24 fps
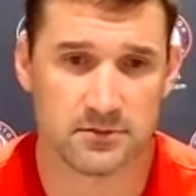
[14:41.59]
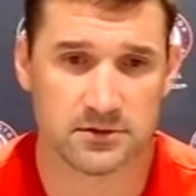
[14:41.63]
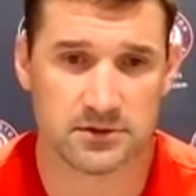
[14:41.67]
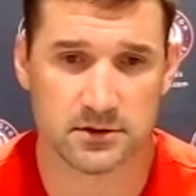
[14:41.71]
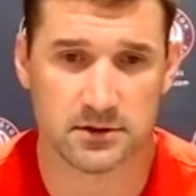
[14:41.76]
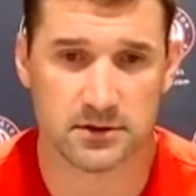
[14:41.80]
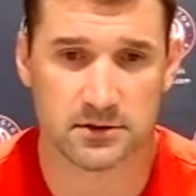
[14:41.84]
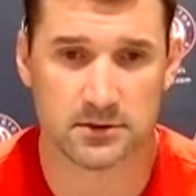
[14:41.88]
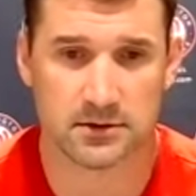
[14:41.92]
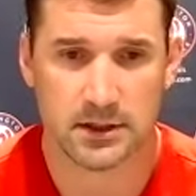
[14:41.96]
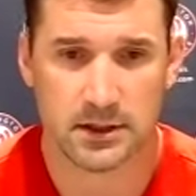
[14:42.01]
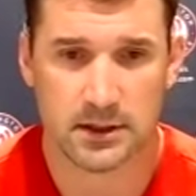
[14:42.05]

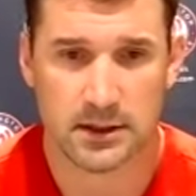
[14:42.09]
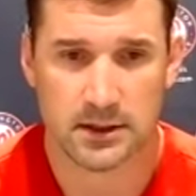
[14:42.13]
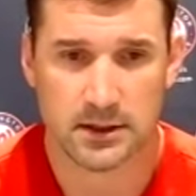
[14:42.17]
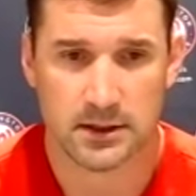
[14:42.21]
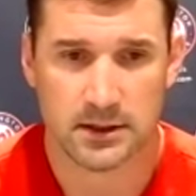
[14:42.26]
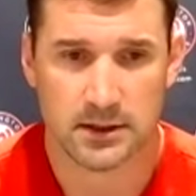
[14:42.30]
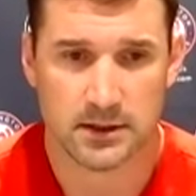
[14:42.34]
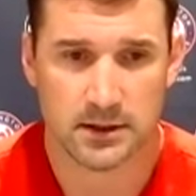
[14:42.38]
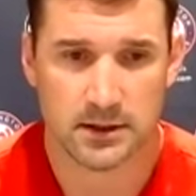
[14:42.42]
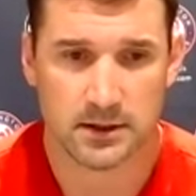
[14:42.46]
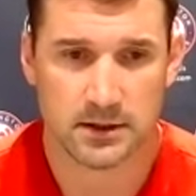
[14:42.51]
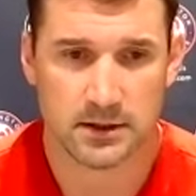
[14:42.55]
So,
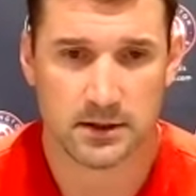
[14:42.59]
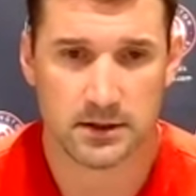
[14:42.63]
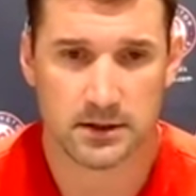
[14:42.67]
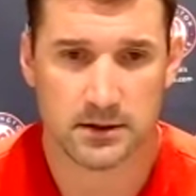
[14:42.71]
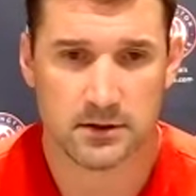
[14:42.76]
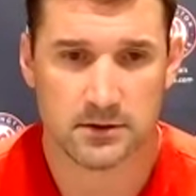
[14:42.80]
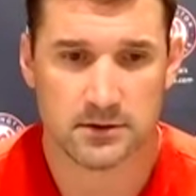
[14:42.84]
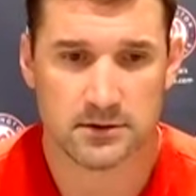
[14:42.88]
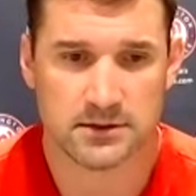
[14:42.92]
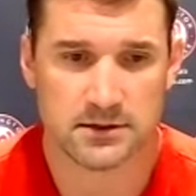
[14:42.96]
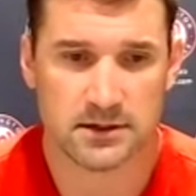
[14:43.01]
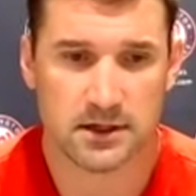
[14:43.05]
you
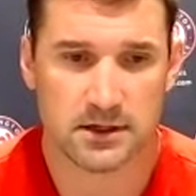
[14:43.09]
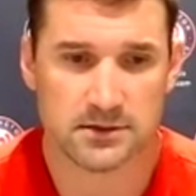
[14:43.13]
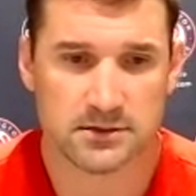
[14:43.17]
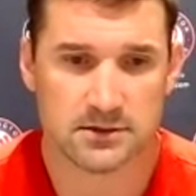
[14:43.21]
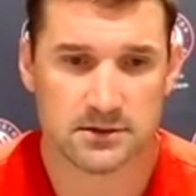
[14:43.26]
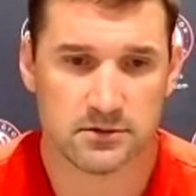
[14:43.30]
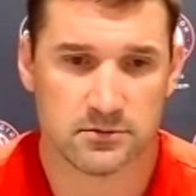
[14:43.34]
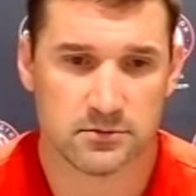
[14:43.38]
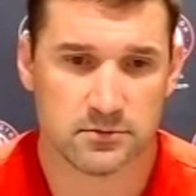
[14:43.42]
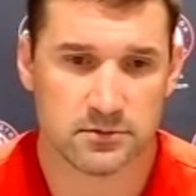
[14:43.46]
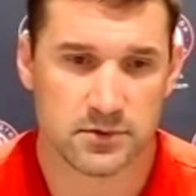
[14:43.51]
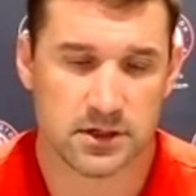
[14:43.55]
know, it's not
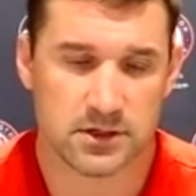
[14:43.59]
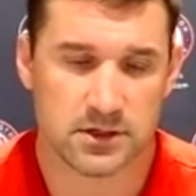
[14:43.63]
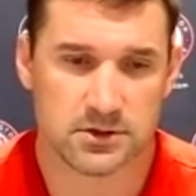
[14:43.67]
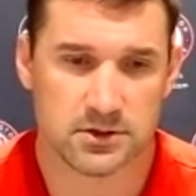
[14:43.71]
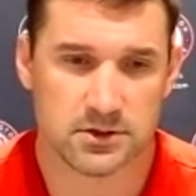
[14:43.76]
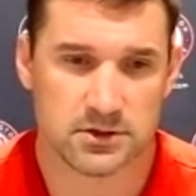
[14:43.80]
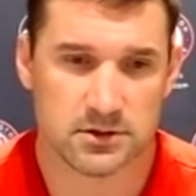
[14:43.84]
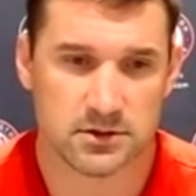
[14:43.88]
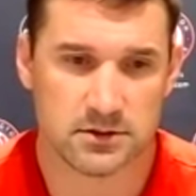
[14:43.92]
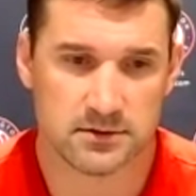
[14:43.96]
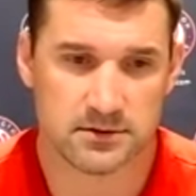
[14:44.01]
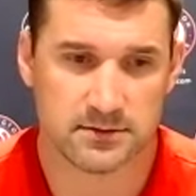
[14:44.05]
so
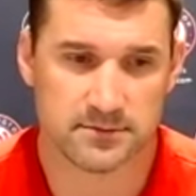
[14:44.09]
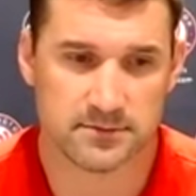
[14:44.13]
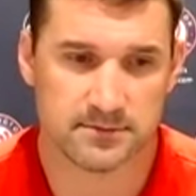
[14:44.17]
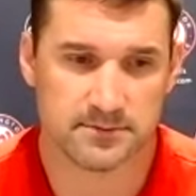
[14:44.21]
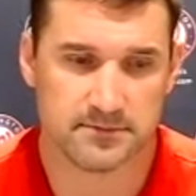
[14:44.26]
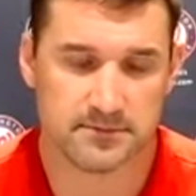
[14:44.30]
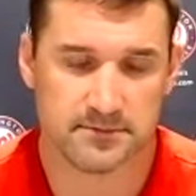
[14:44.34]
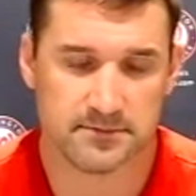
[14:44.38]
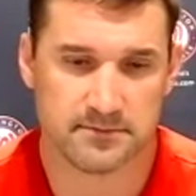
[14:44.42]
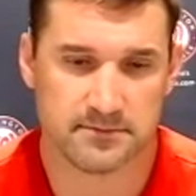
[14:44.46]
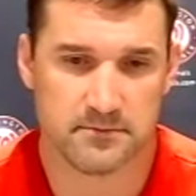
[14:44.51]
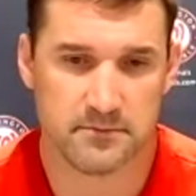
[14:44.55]
much
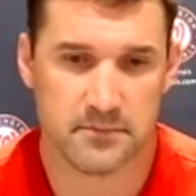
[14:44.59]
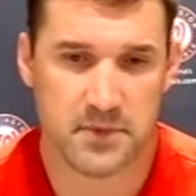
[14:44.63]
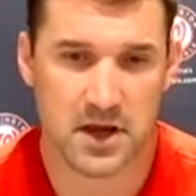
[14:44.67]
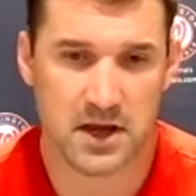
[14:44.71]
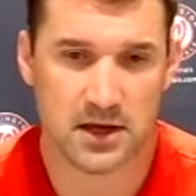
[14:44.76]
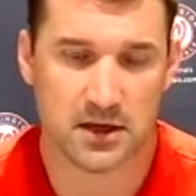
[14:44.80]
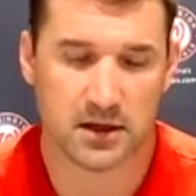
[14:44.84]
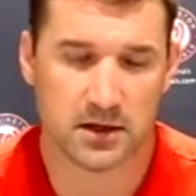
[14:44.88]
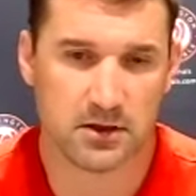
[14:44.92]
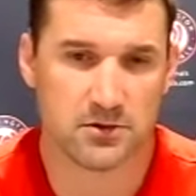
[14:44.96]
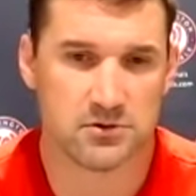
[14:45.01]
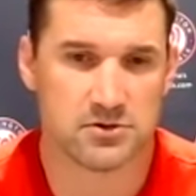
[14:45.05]

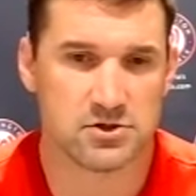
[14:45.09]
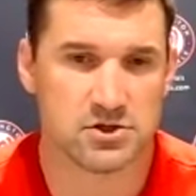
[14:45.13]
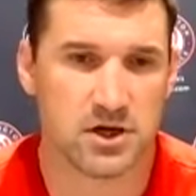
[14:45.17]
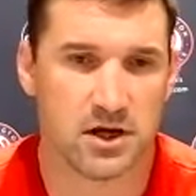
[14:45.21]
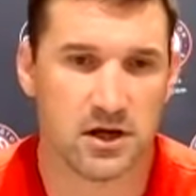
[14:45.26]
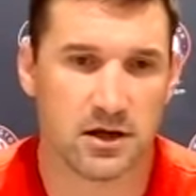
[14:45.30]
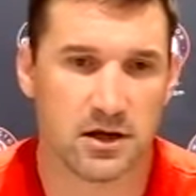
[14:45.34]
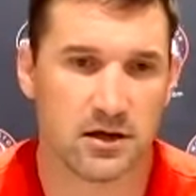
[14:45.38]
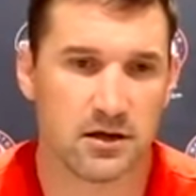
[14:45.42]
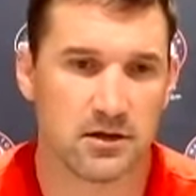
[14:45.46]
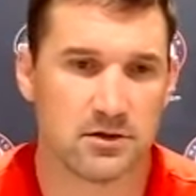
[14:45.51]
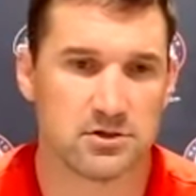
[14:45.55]
making you
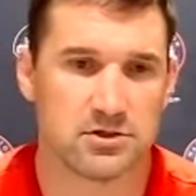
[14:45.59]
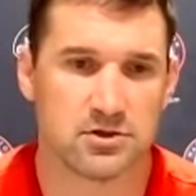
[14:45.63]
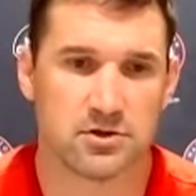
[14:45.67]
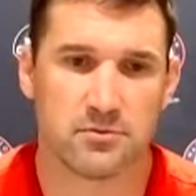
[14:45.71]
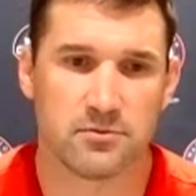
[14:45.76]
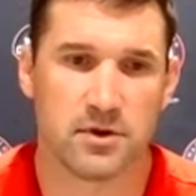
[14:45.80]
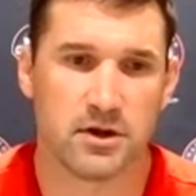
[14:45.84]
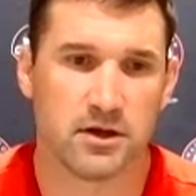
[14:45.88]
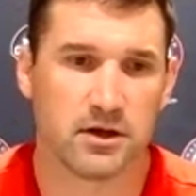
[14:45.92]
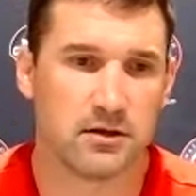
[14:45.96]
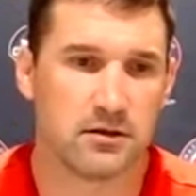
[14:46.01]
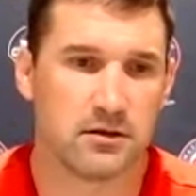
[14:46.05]
change or
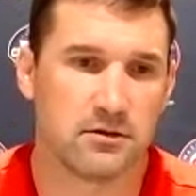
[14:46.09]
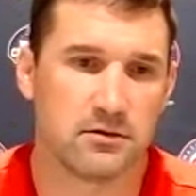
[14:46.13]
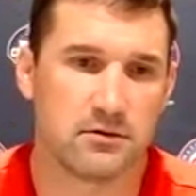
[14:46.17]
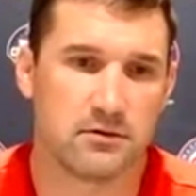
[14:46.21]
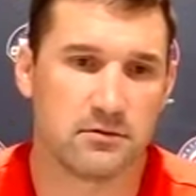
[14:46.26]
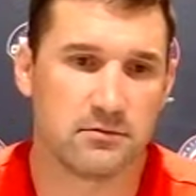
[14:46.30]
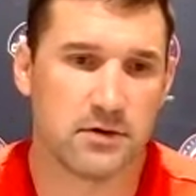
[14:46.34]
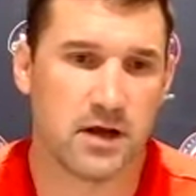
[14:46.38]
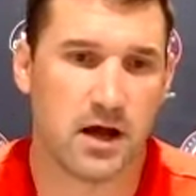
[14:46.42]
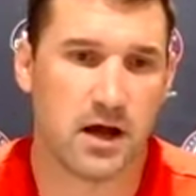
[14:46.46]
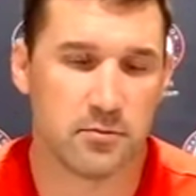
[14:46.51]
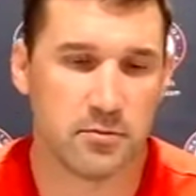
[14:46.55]
making
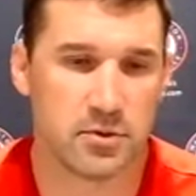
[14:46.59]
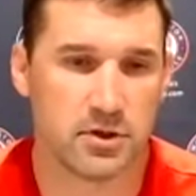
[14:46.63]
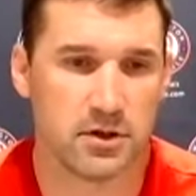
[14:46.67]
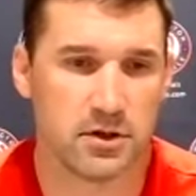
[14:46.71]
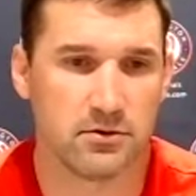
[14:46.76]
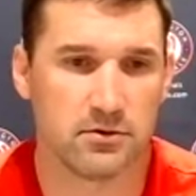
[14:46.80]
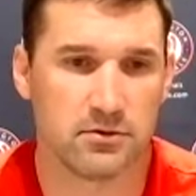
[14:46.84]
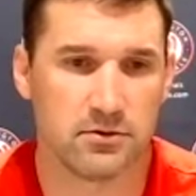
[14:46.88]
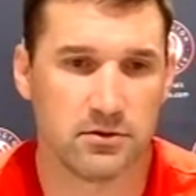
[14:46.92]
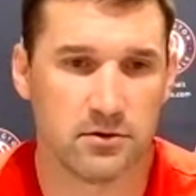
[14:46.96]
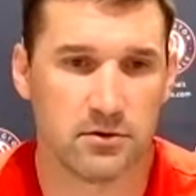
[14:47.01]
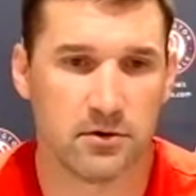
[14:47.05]
you not be
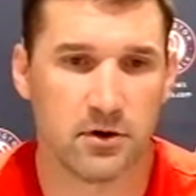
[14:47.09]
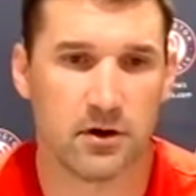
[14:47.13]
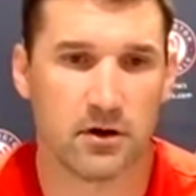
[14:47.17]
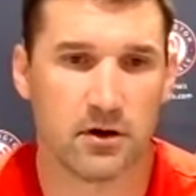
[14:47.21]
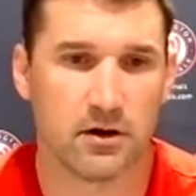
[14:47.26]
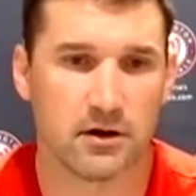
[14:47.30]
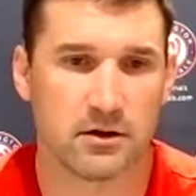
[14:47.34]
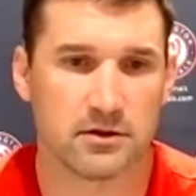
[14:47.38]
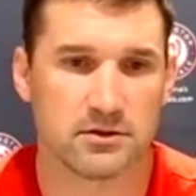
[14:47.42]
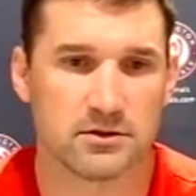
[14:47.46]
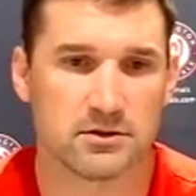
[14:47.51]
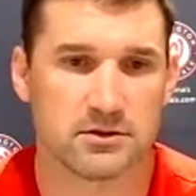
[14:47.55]
who you
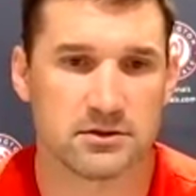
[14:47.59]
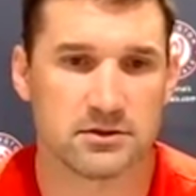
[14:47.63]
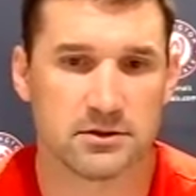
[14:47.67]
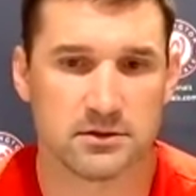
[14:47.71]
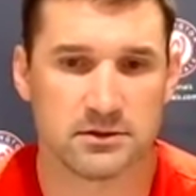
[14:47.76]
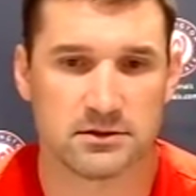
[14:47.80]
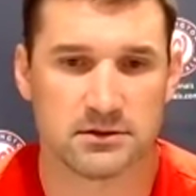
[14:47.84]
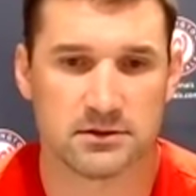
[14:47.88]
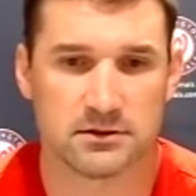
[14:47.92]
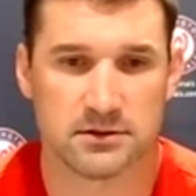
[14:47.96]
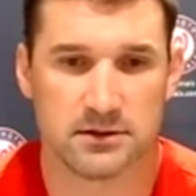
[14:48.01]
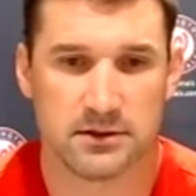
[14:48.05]
are. It's
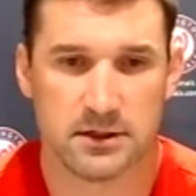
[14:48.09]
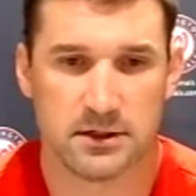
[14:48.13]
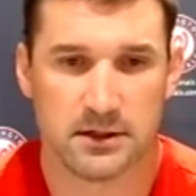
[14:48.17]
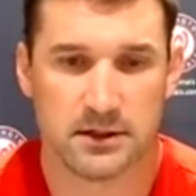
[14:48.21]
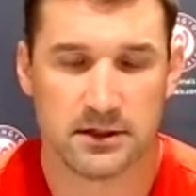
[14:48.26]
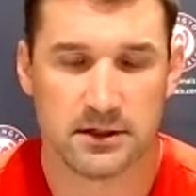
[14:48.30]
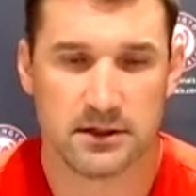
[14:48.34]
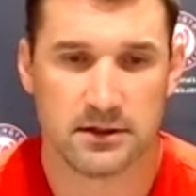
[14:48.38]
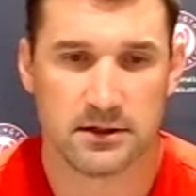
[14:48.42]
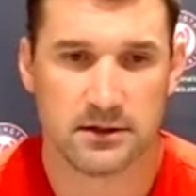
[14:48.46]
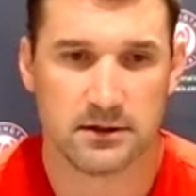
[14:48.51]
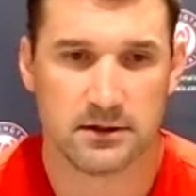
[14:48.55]
just,
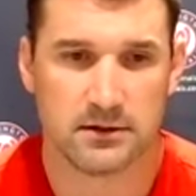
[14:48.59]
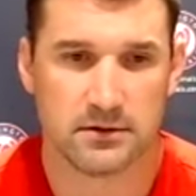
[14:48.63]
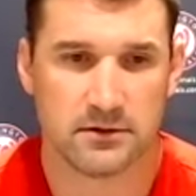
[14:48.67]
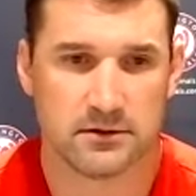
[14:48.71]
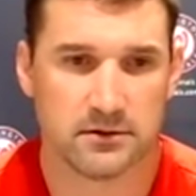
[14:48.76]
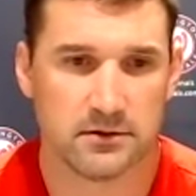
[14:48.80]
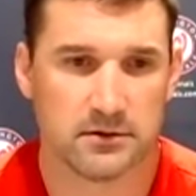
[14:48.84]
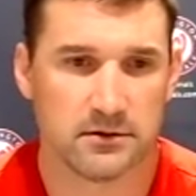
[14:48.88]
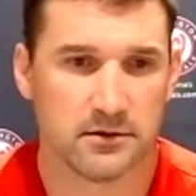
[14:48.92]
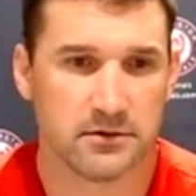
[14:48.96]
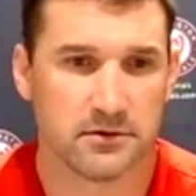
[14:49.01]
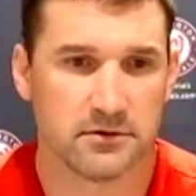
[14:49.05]
you
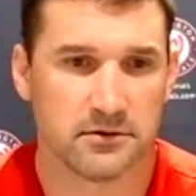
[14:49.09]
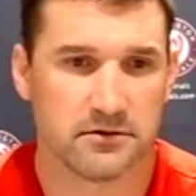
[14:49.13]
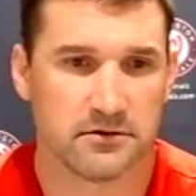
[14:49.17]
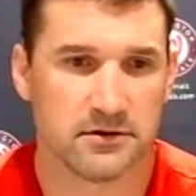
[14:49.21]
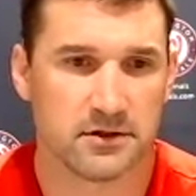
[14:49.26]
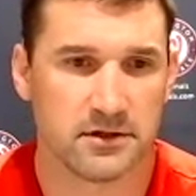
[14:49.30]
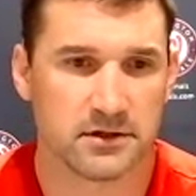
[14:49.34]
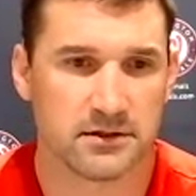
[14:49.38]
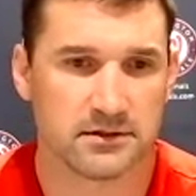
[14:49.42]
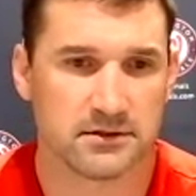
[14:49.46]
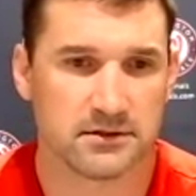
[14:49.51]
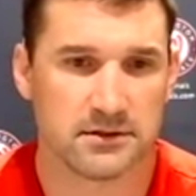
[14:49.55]
know, the little
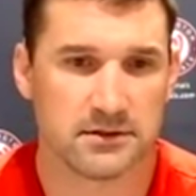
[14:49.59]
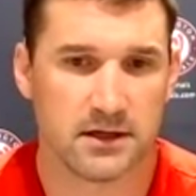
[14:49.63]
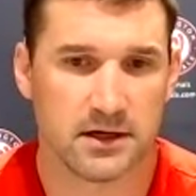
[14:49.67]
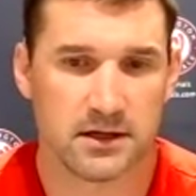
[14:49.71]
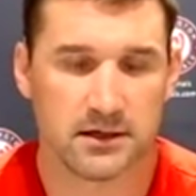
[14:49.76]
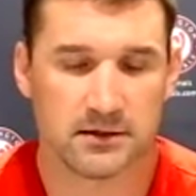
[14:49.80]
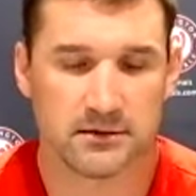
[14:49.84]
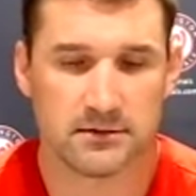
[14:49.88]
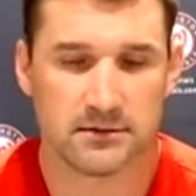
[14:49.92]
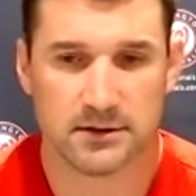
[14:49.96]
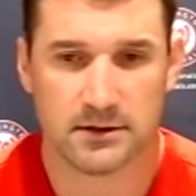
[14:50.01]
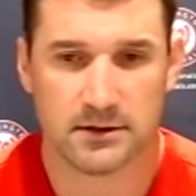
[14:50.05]
things that,